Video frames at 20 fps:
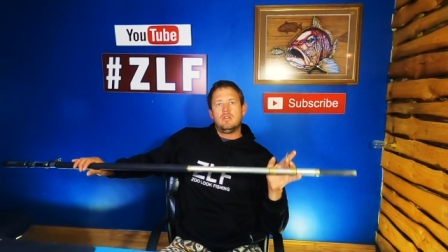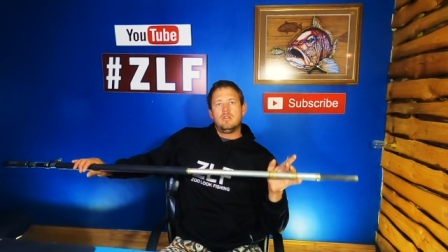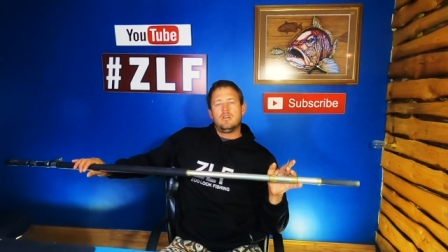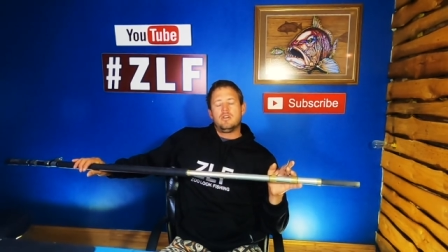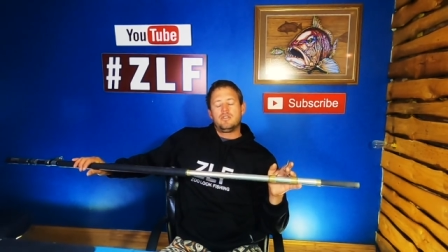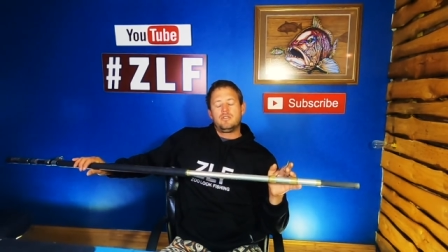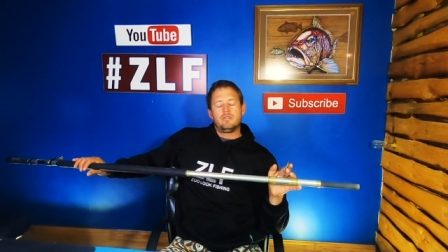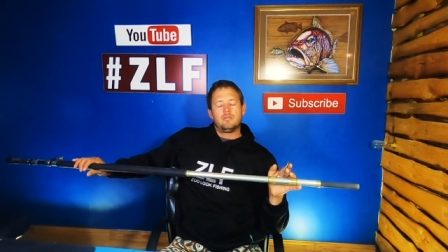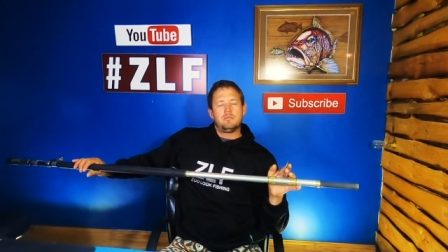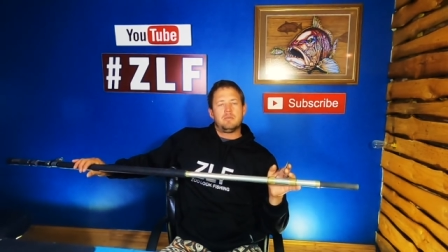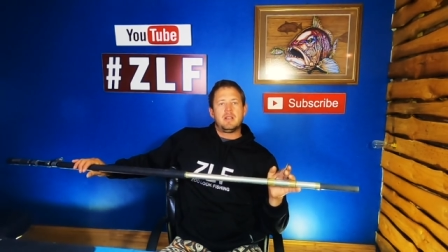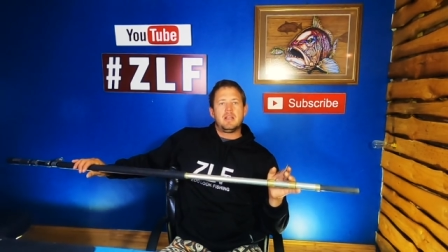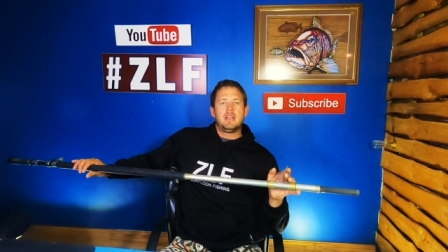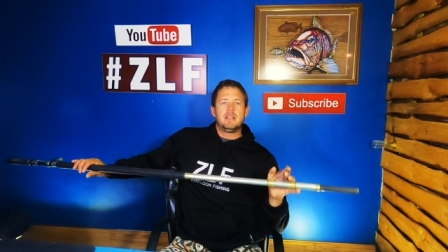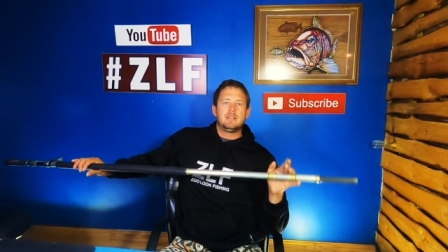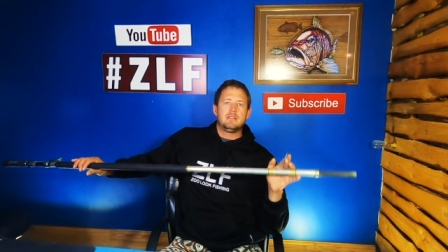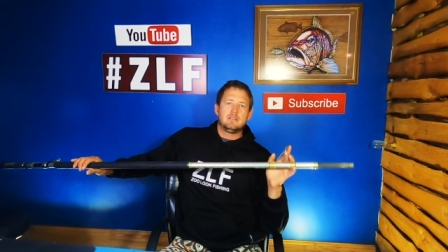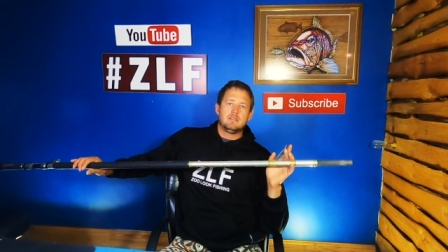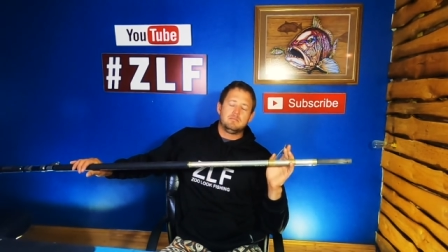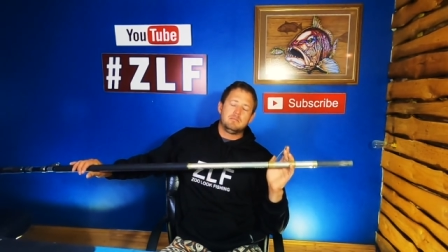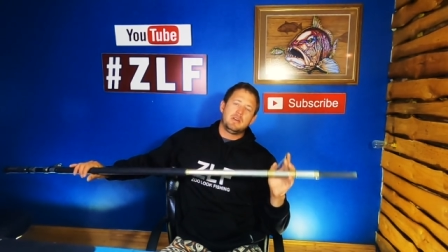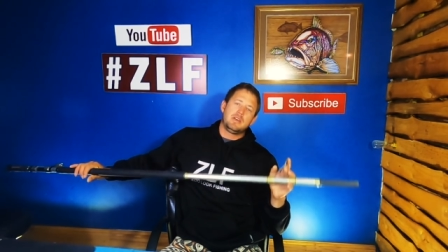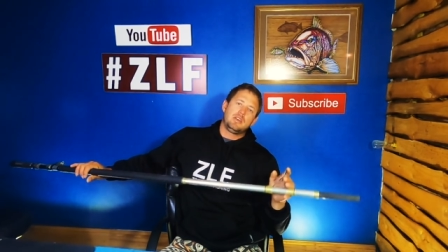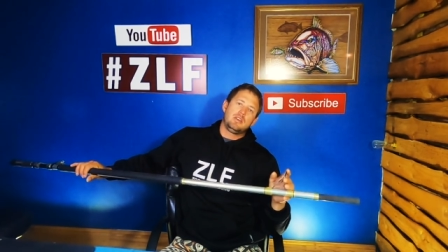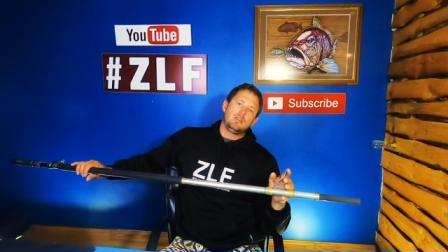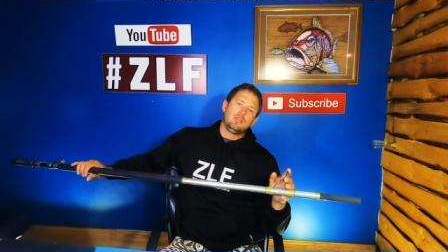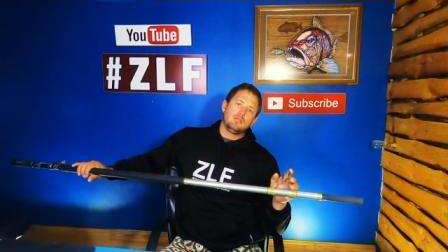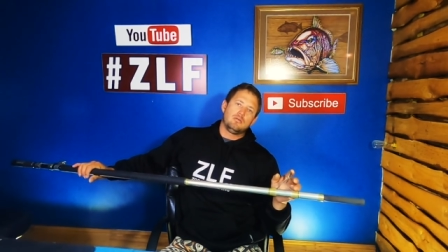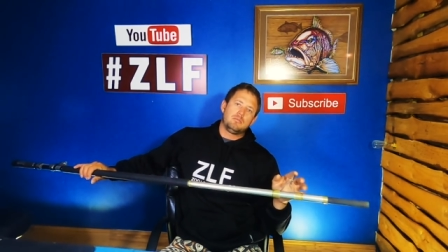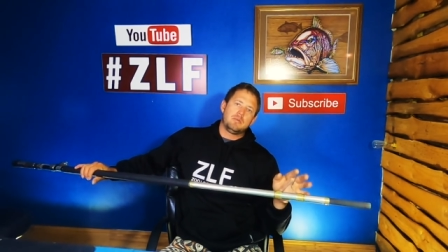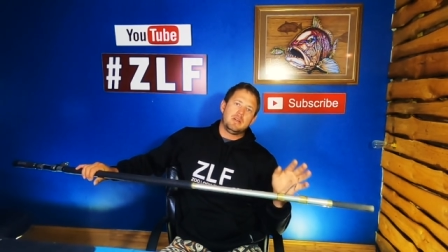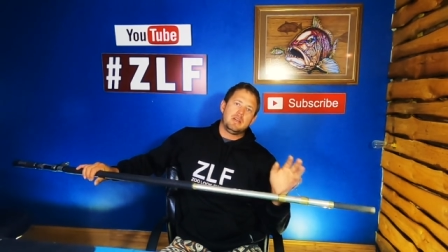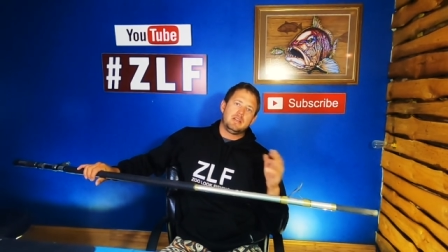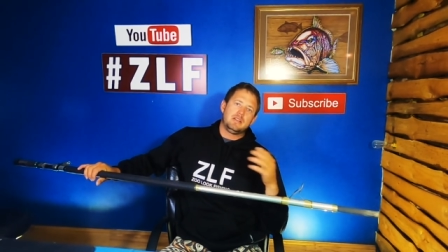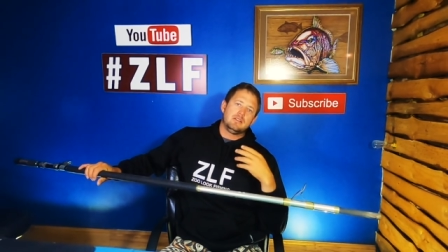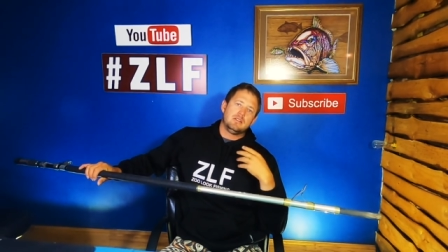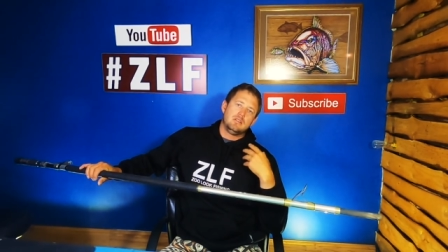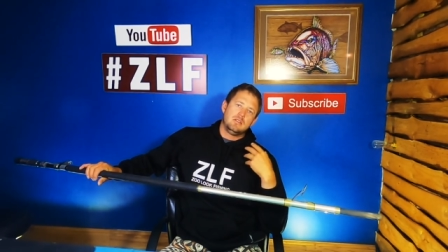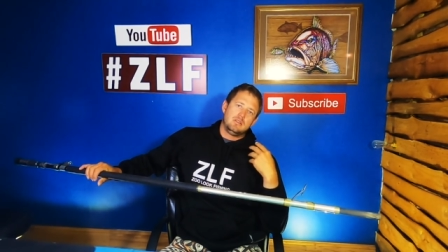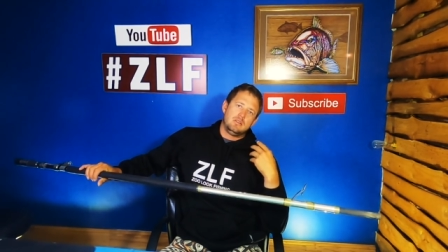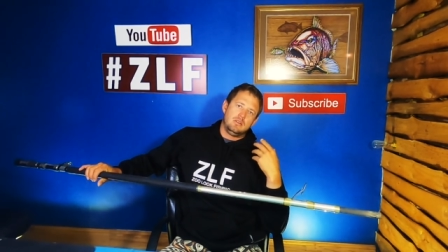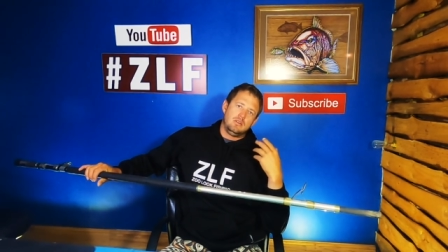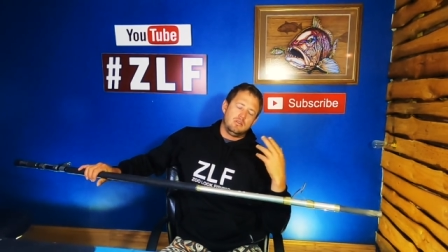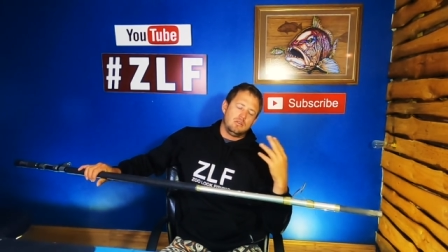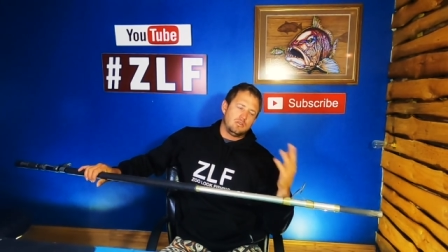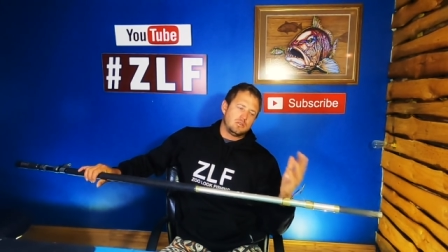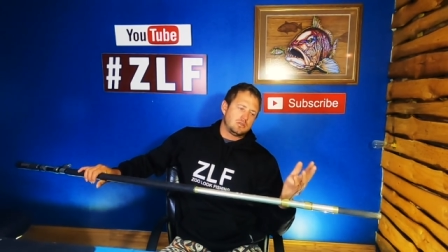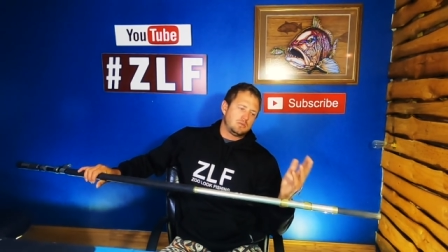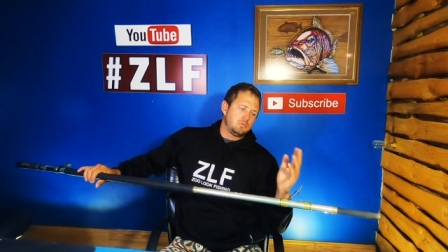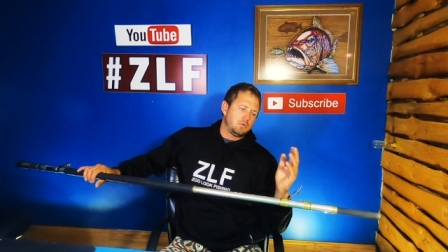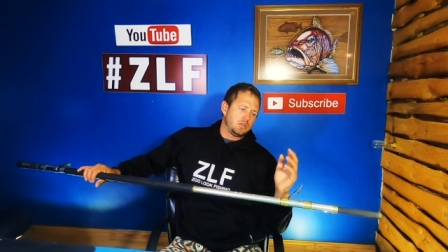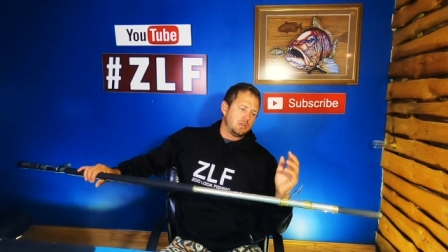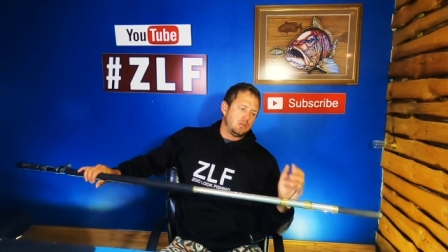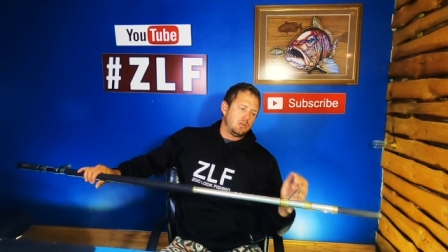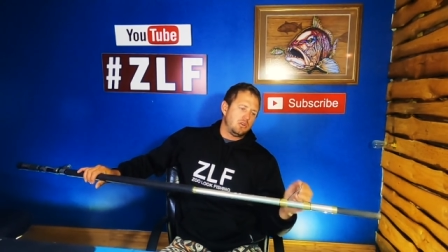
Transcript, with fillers: on your braid making your braid last quite